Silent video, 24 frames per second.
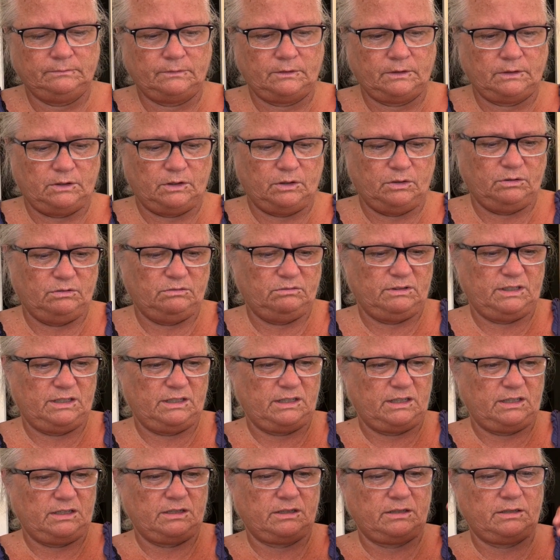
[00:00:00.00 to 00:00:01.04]
Oh,
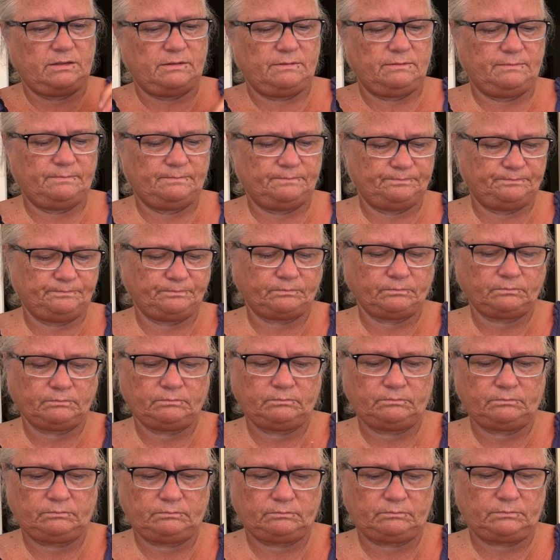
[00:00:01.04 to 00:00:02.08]
this is
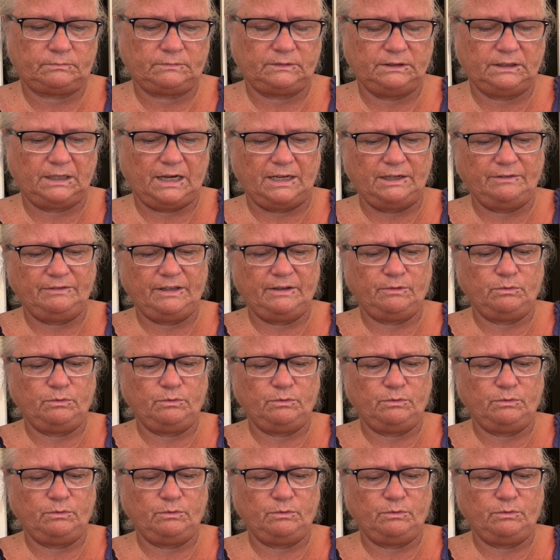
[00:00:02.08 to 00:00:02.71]
kind of in the